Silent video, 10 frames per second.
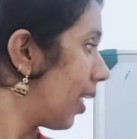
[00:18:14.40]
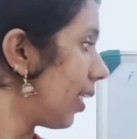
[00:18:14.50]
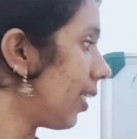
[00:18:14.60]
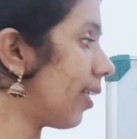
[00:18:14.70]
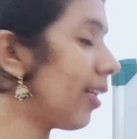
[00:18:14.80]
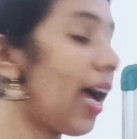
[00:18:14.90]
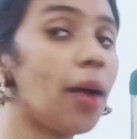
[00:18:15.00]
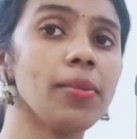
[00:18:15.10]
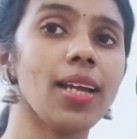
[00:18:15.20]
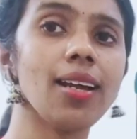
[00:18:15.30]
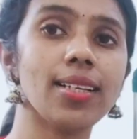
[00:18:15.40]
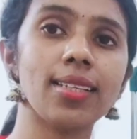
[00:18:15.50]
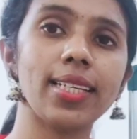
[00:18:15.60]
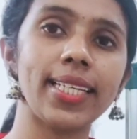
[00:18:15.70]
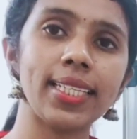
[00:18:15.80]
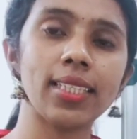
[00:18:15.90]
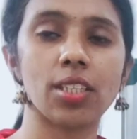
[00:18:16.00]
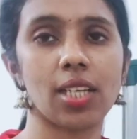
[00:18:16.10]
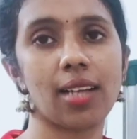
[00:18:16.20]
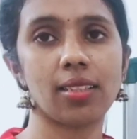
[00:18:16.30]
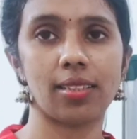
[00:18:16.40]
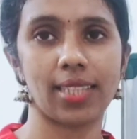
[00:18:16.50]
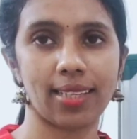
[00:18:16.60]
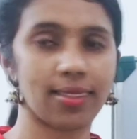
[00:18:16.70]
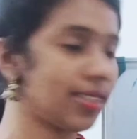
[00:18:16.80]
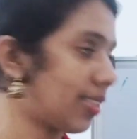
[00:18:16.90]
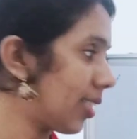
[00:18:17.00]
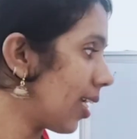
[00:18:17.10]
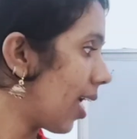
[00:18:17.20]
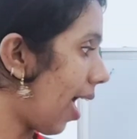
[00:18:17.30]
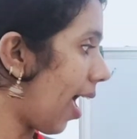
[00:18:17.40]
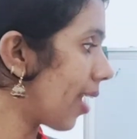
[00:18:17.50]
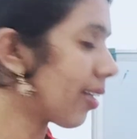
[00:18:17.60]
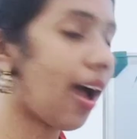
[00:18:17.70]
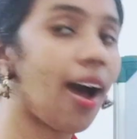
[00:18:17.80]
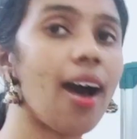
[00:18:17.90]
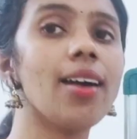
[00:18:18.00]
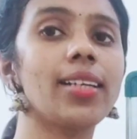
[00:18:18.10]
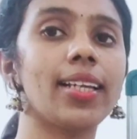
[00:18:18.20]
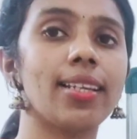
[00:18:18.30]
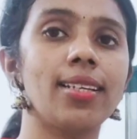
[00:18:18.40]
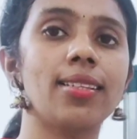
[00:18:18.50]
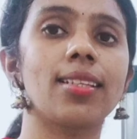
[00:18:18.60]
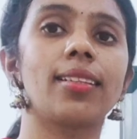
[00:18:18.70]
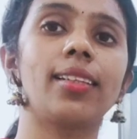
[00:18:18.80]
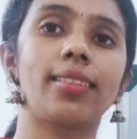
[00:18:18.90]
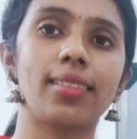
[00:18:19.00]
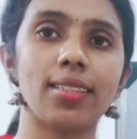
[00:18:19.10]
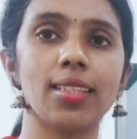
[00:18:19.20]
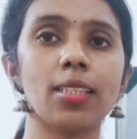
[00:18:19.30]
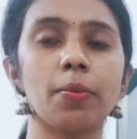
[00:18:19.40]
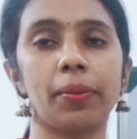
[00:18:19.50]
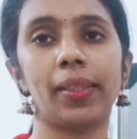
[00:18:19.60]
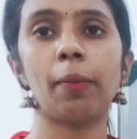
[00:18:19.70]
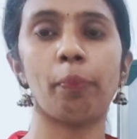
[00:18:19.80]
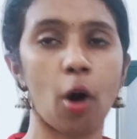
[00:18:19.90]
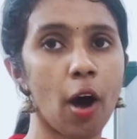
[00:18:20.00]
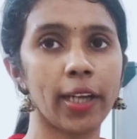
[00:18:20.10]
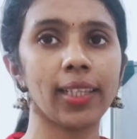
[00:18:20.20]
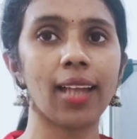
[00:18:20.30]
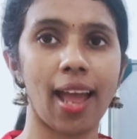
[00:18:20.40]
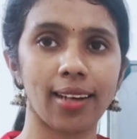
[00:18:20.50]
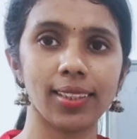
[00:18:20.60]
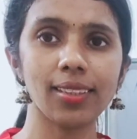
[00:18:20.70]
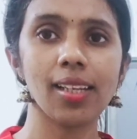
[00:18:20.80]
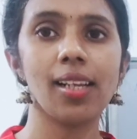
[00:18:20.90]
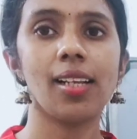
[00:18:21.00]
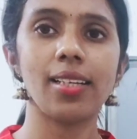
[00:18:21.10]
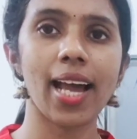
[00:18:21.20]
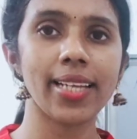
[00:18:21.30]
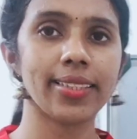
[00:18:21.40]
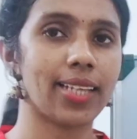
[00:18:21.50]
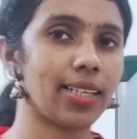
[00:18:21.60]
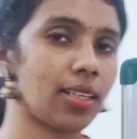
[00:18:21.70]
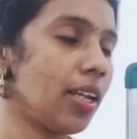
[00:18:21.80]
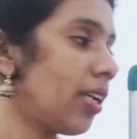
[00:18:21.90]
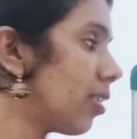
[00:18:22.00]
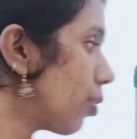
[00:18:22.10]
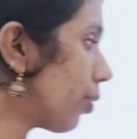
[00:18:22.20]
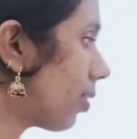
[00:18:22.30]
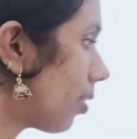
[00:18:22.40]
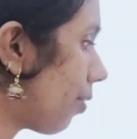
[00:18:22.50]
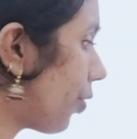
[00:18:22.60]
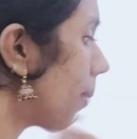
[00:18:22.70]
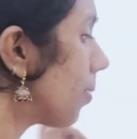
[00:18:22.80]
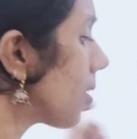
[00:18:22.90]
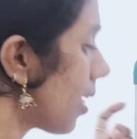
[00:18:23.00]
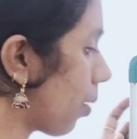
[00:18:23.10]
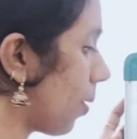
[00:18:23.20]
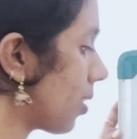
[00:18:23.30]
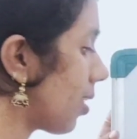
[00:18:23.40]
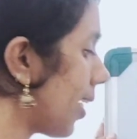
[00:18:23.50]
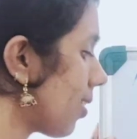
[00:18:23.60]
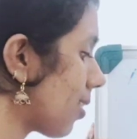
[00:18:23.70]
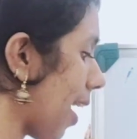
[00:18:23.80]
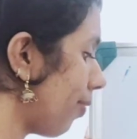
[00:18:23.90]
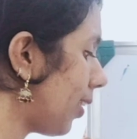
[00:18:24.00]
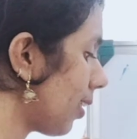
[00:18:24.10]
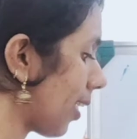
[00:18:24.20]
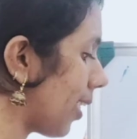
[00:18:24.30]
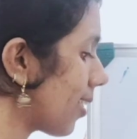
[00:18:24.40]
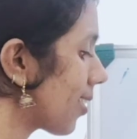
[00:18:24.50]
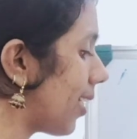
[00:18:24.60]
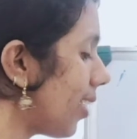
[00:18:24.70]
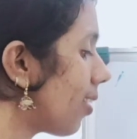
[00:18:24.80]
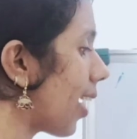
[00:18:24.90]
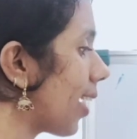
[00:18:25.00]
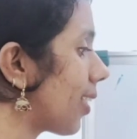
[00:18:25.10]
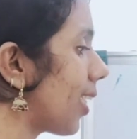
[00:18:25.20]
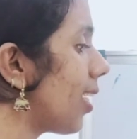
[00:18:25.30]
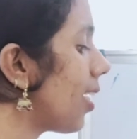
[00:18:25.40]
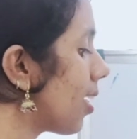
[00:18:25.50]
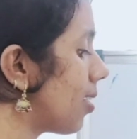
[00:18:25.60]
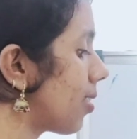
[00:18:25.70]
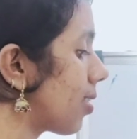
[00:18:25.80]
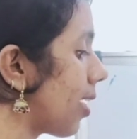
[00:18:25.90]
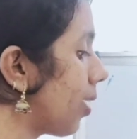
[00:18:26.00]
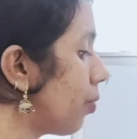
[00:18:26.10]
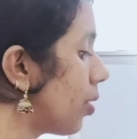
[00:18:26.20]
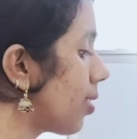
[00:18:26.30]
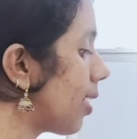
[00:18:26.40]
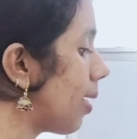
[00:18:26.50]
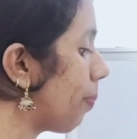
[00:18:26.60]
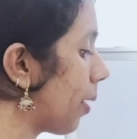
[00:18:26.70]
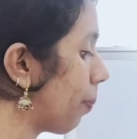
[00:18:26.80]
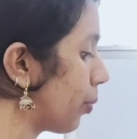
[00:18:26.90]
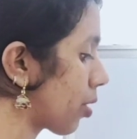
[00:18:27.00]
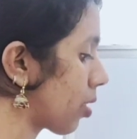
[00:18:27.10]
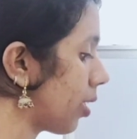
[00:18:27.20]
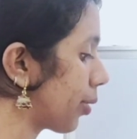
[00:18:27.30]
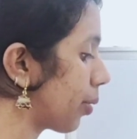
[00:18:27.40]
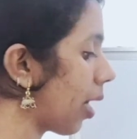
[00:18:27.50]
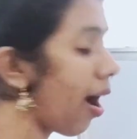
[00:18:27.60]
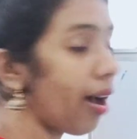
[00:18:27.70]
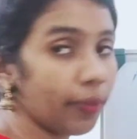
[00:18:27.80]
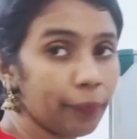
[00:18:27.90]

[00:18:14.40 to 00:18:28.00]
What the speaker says: Here lambda is a linear charge density and r is the distance between the point and the line charge. So from this equation, it is evident that it's clear that E is inversely proportional to r.